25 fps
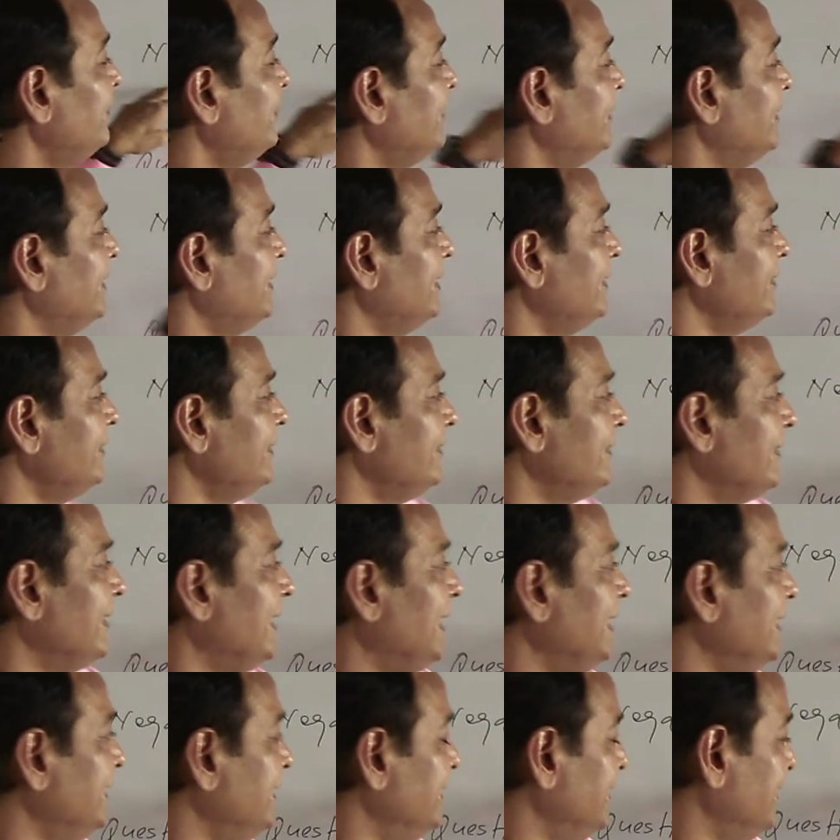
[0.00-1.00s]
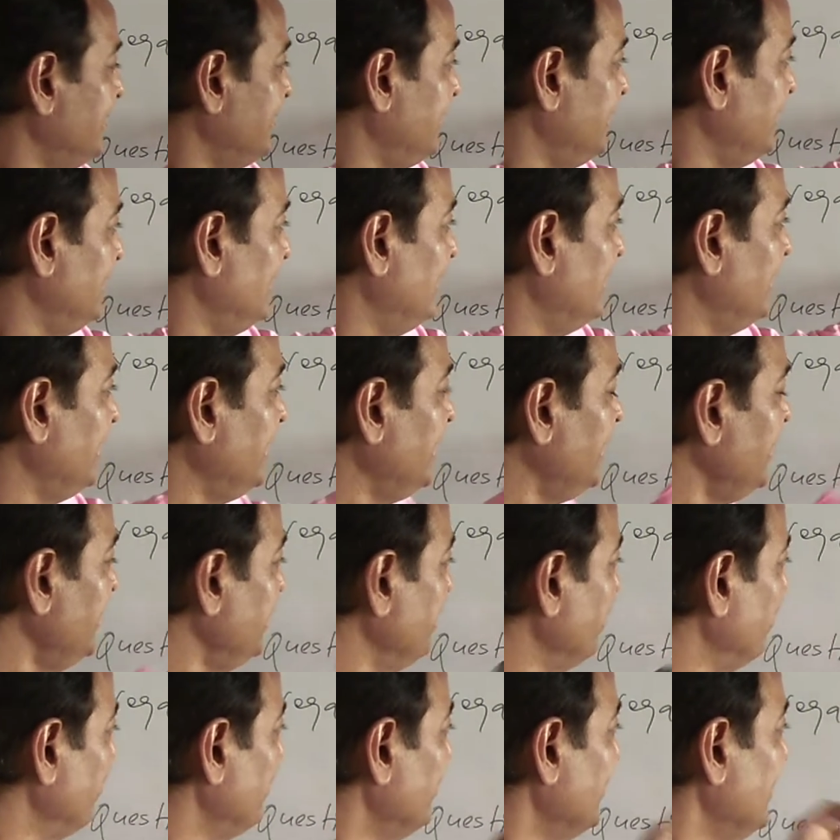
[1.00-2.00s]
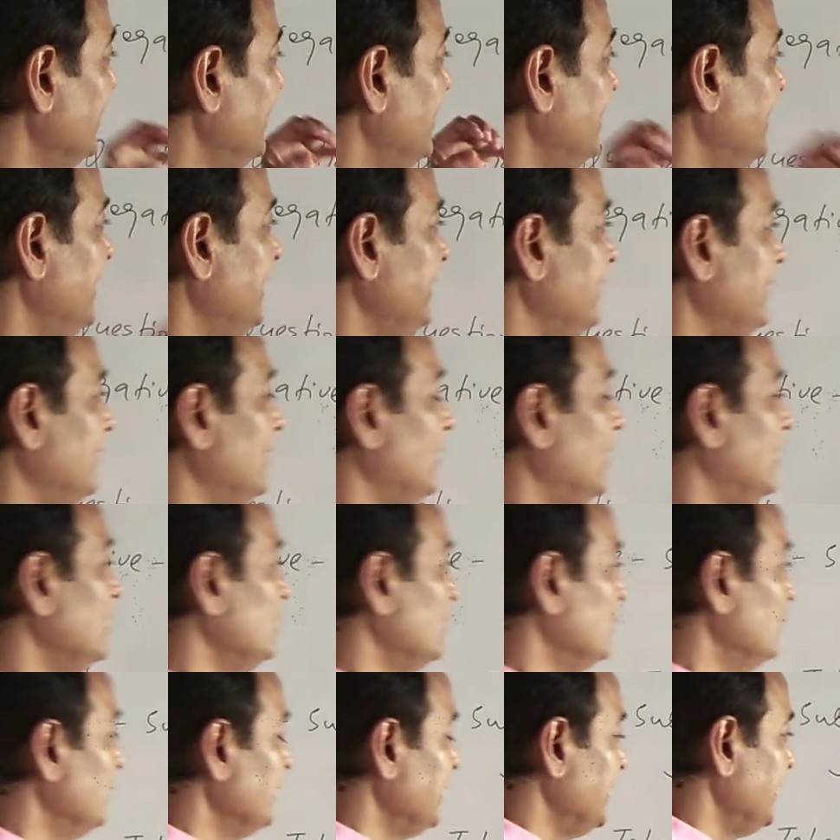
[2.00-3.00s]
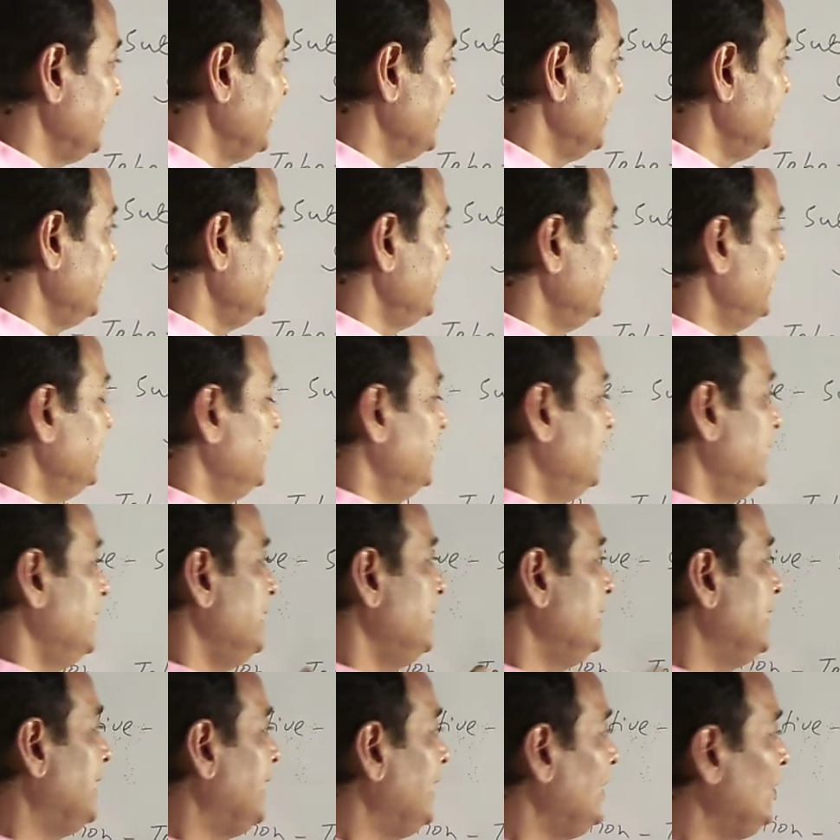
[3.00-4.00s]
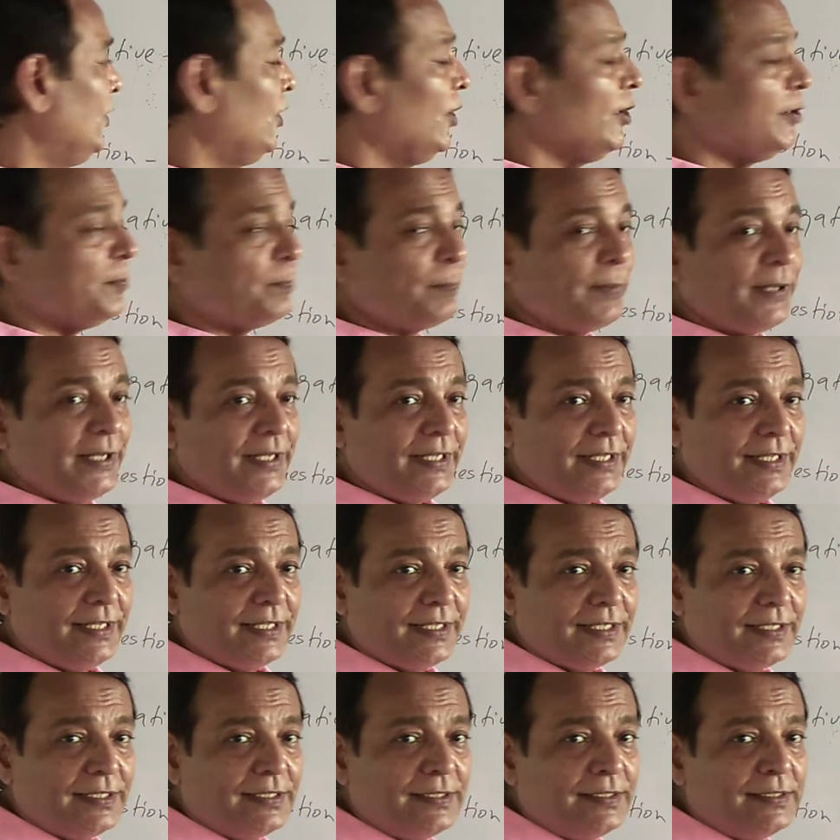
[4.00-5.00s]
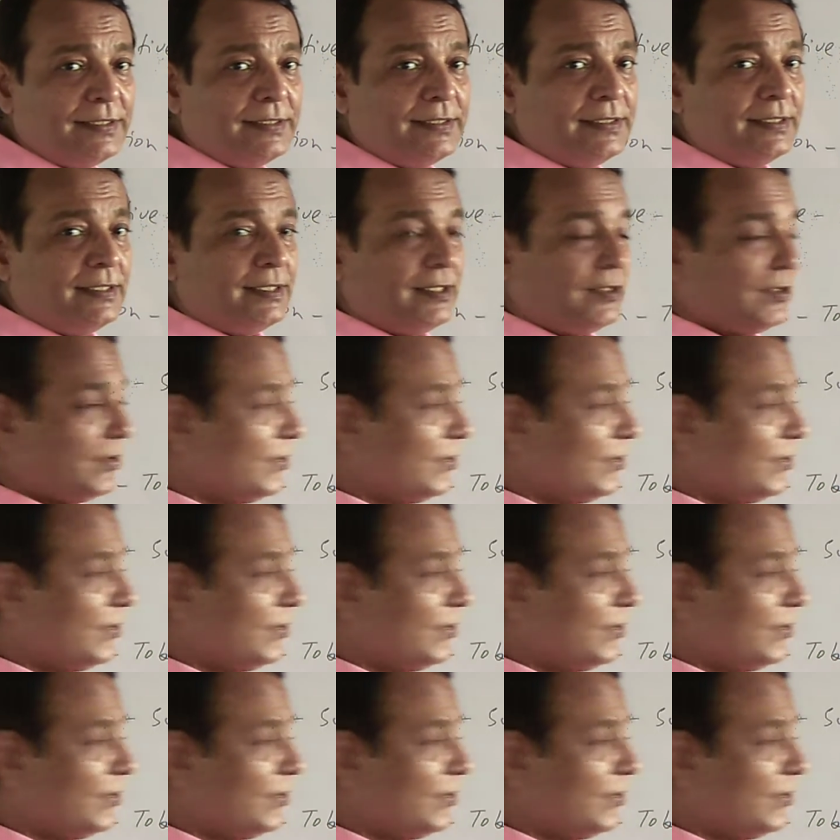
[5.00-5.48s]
sentence is like this. Okay? He is not cooking. They are not playing.